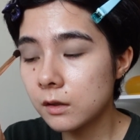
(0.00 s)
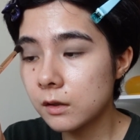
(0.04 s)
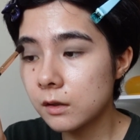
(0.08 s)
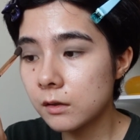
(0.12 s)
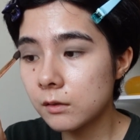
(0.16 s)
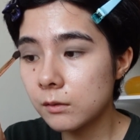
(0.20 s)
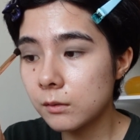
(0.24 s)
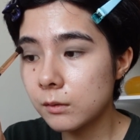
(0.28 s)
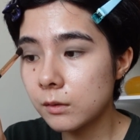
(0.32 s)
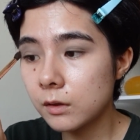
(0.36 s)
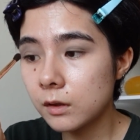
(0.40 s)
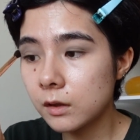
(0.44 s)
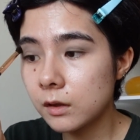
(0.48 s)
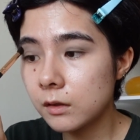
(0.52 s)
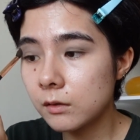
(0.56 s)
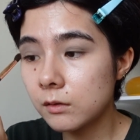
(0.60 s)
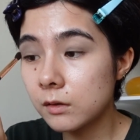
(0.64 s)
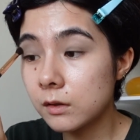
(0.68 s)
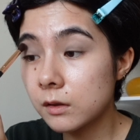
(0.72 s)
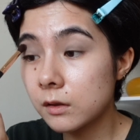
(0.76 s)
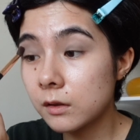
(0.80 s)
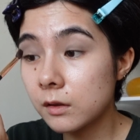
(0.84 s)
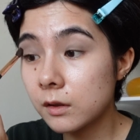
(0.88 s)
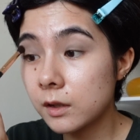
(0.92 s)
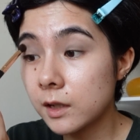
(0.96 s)
I really
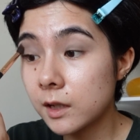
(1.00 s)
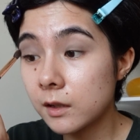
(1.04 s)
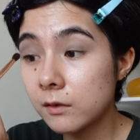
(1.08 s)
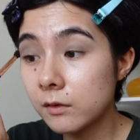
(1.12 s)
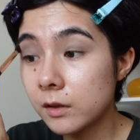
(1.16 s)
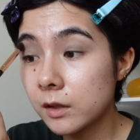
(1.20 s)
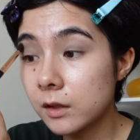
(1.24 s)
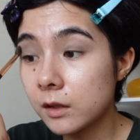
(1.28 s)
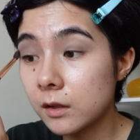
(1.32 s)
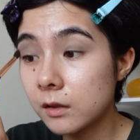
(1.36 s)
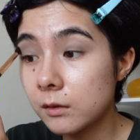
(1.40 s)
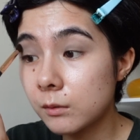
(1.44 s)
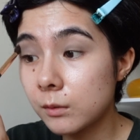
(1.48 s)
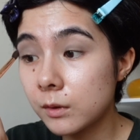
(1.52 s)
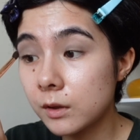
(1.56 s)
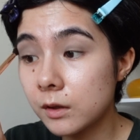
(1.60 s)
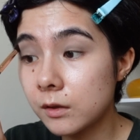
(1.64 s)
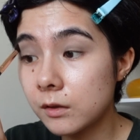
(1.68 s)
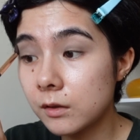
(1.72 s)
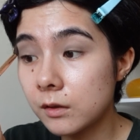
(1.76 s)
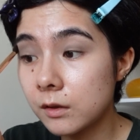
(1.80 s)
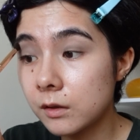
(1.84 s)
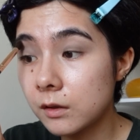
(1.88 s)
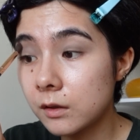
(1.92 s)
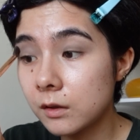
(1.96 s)
want to have like a real
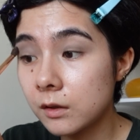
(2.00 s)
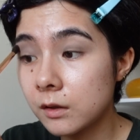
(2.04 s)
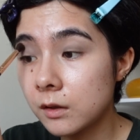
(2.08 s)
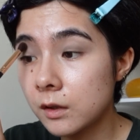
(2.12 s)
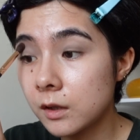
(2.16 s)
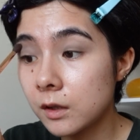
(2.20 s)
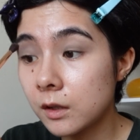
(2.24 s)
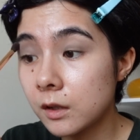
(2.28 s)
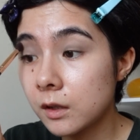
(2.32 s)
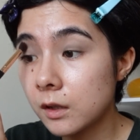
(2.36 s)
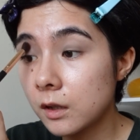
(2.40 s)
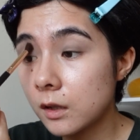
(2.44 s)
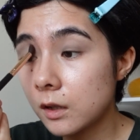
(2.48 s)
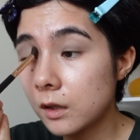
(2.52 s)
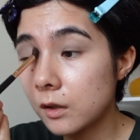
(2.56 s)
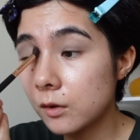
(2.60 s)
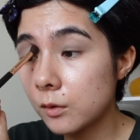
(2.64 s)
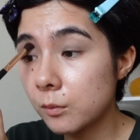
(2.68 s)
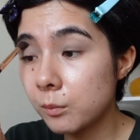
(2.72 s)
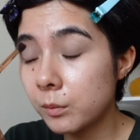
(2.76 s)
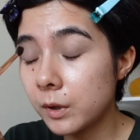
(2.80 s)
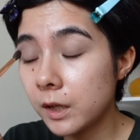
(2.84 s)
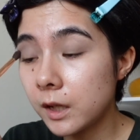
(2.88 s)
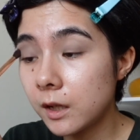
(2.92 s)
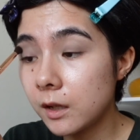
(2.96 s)
color
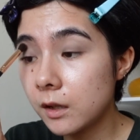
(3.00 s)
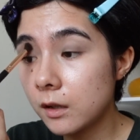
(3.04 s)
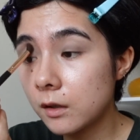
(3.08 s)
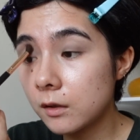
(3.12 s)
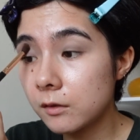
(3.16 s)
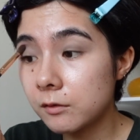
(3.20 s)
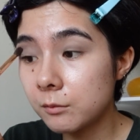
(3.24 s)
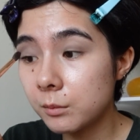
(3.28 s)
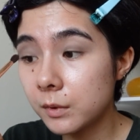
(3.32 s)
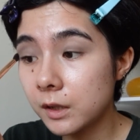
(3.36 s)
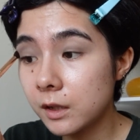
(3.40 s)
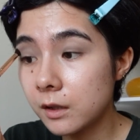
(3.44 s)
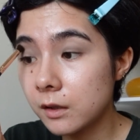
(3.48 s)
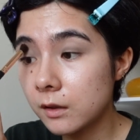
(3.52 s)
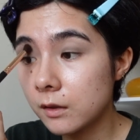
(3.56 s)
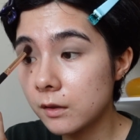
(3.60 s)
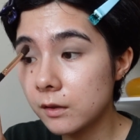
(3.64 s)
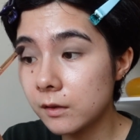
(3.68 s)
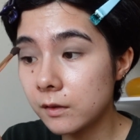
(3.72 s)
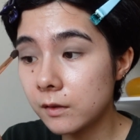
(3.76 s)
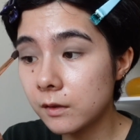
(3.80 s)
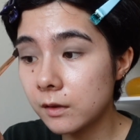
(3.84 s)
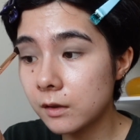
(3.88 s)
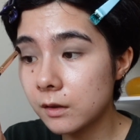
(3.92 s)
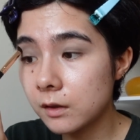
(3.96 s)
payoff
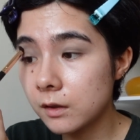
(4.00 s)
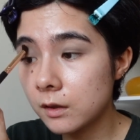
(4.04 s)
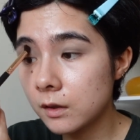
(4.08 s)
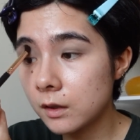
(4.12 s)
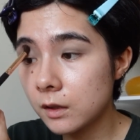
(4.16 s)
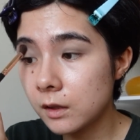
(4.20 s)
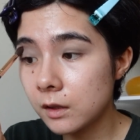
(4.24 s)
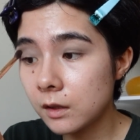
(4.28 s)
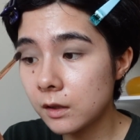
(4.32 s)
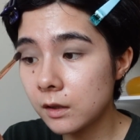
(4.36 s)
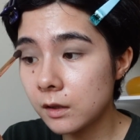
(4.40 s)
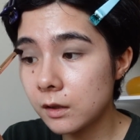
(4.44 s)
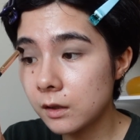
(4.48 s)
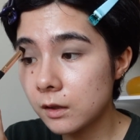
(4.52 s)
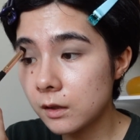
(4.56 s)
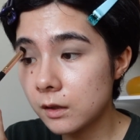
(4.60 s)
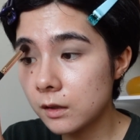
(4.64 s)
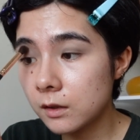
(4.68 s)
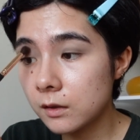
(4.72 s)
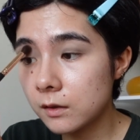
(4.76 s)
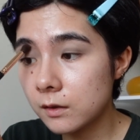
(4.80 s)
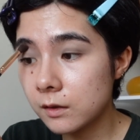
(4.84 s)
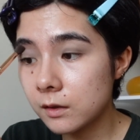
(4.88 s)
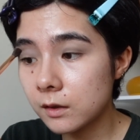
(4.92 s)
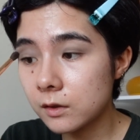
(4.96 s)
because
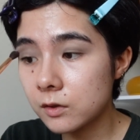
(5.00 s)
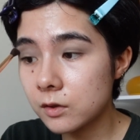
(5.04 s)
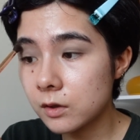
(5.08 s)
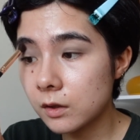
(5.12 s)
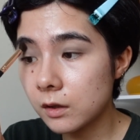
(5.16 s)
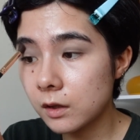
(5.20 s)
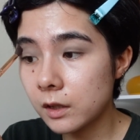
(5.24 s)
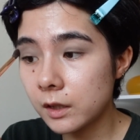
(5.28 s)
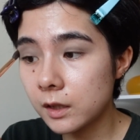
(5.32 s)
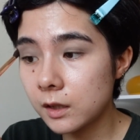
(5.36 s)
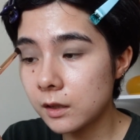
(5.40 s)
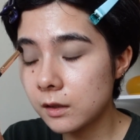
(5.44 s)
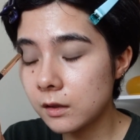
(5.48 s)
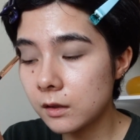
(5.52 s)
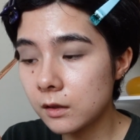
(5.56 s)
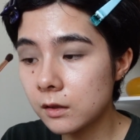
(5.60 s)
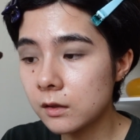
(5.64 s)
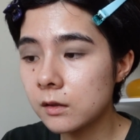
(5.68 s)
it's such a light